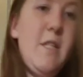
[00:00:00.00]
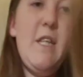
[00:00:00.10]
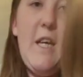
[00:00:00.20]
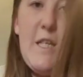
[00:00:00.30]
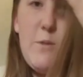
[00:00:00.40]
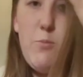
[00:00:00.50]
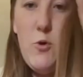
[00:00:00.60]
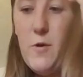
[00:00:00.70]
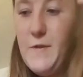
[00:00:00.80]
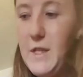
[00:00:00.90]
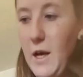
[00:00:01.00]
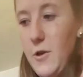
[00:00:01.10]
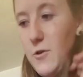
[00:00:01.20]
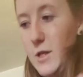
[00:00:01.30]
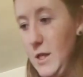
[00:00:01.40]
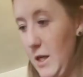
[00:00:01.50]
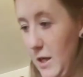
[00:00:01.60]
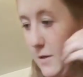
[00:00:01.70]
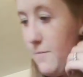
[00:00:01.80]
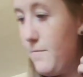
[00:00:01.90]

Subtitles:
teaspoon of celery seed,